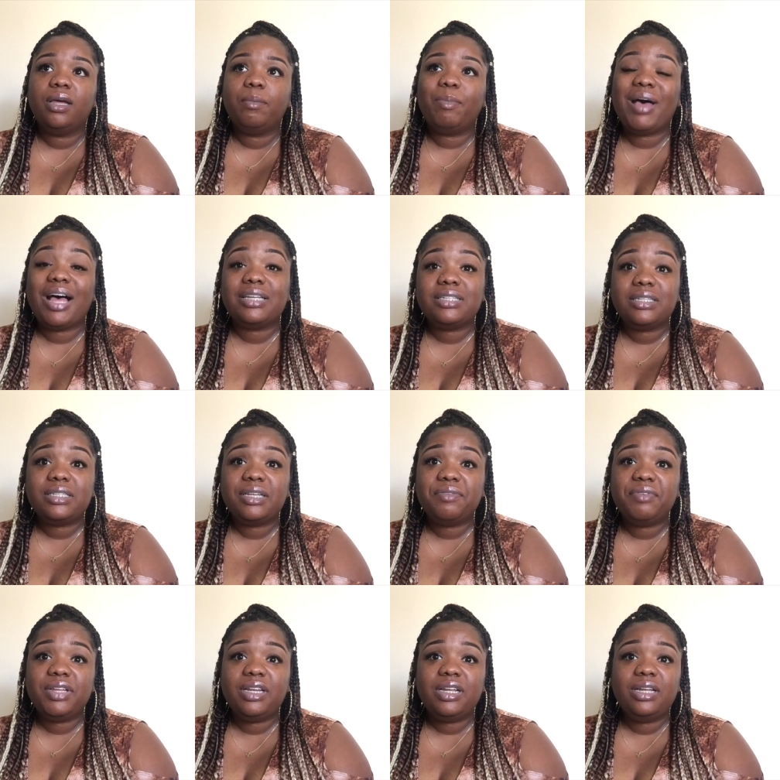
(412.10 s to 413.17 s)

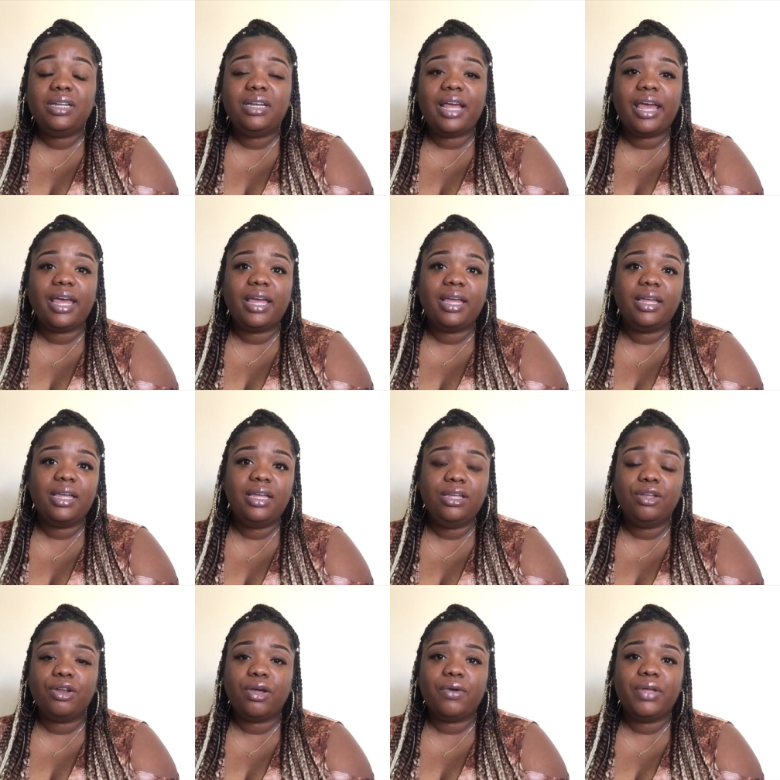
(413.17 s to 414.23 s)
positivity that
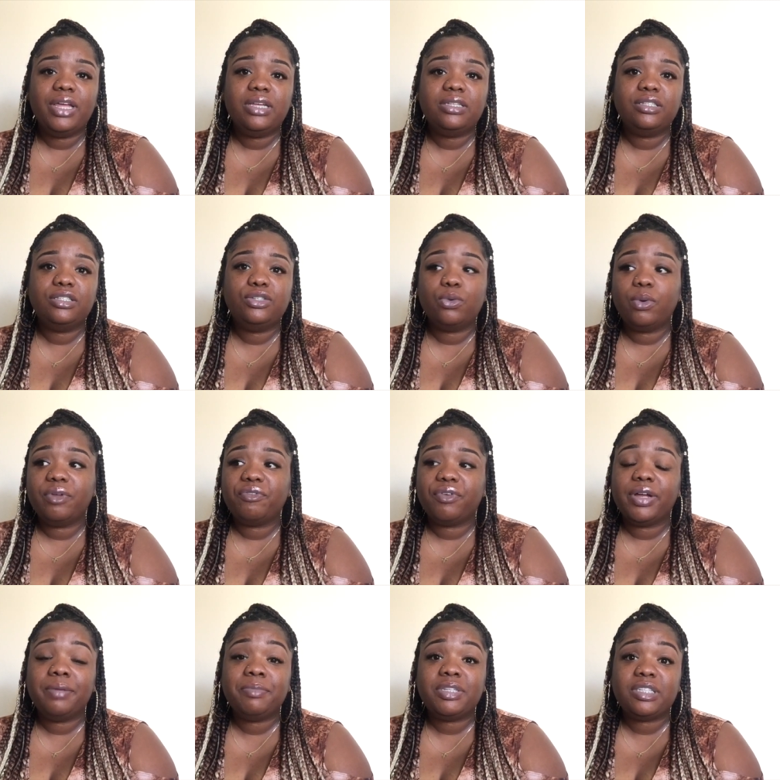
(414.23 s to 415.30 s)
he's doing for
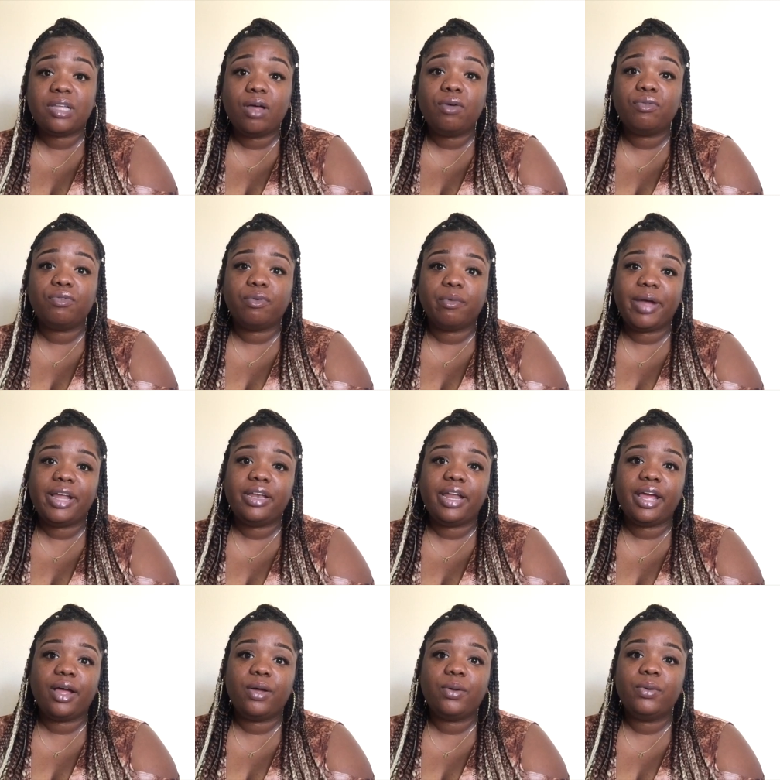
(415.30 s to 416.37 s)
himself right
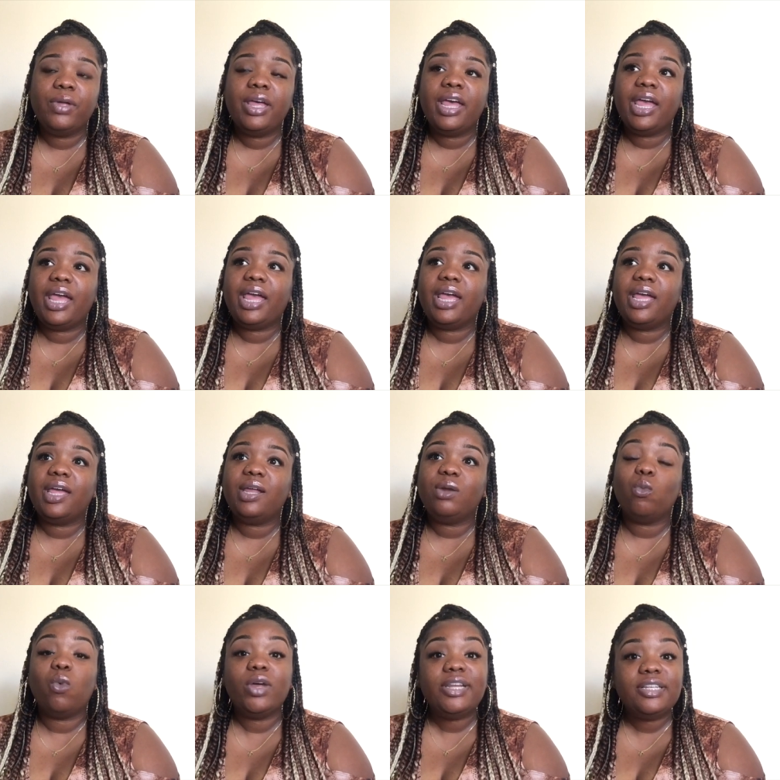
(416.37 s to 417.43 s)
now
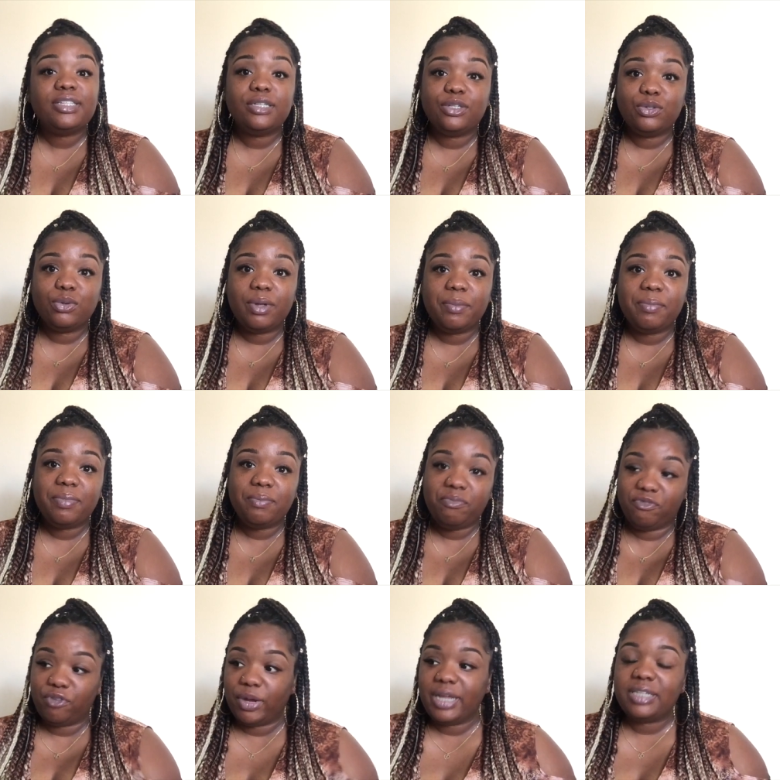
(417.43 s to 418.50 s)
and wanting to do it
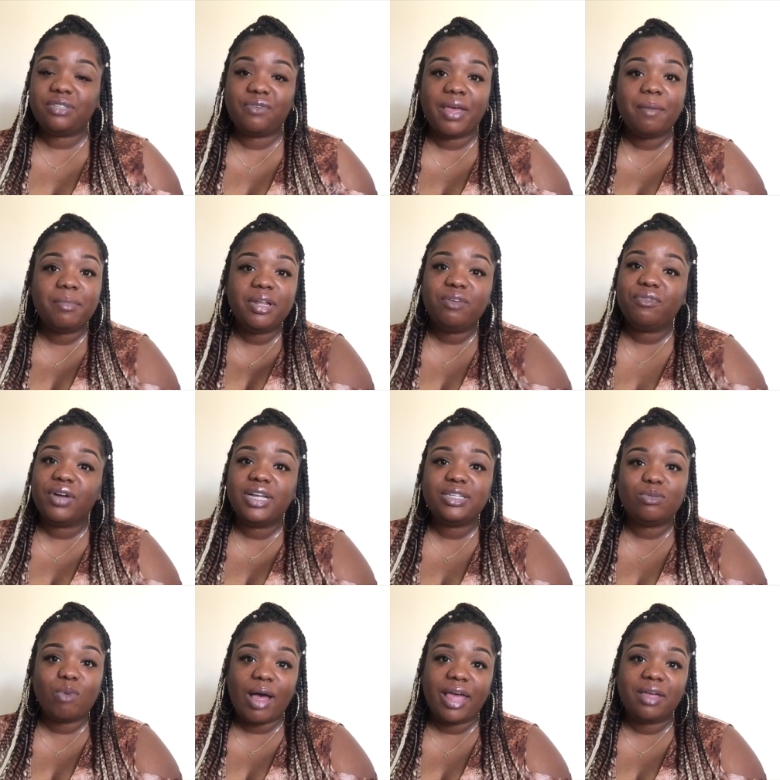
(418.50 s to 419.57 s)
for his family, for
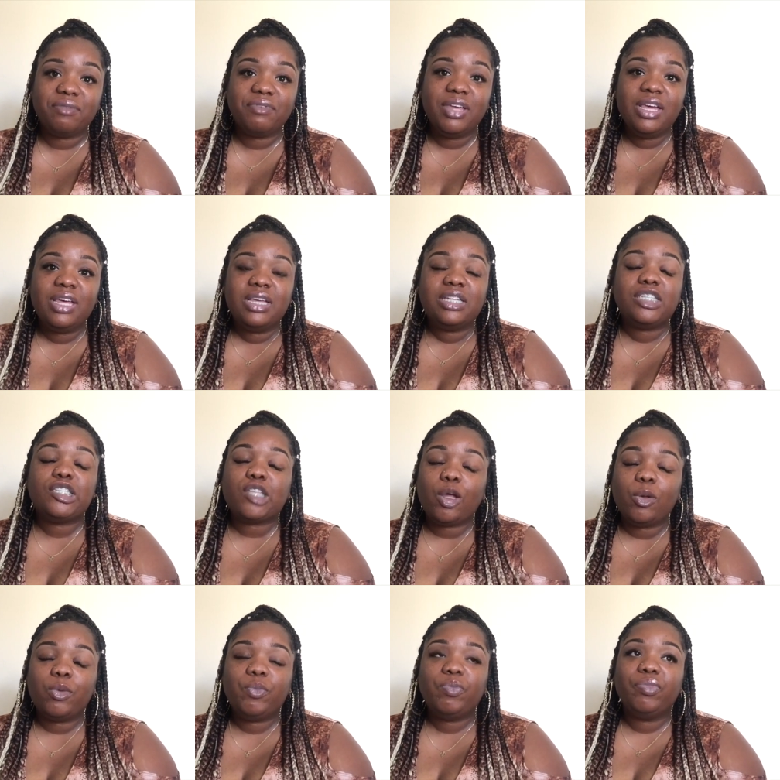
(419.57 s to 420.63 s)
his wife.
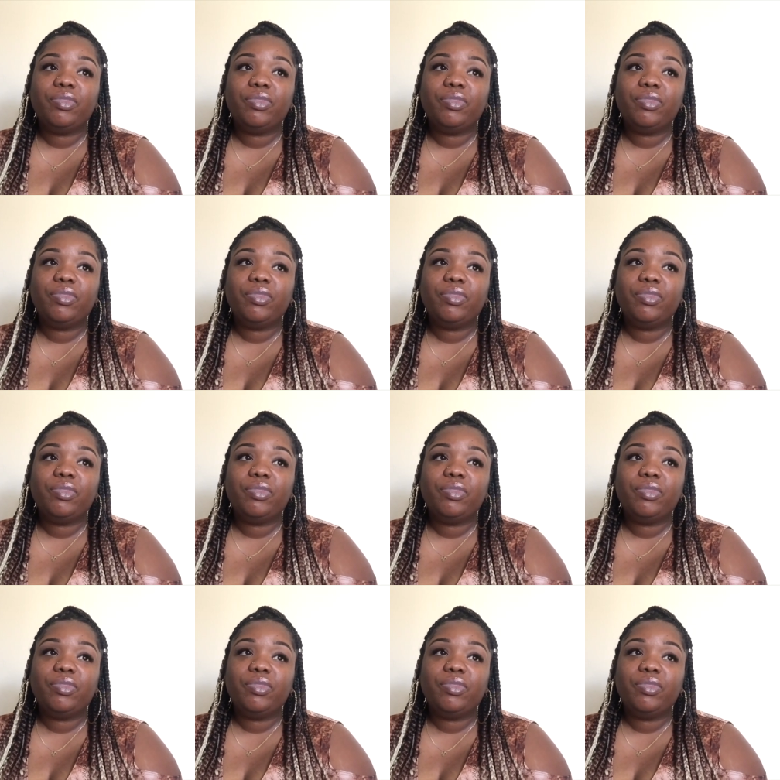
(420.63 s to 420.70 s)
So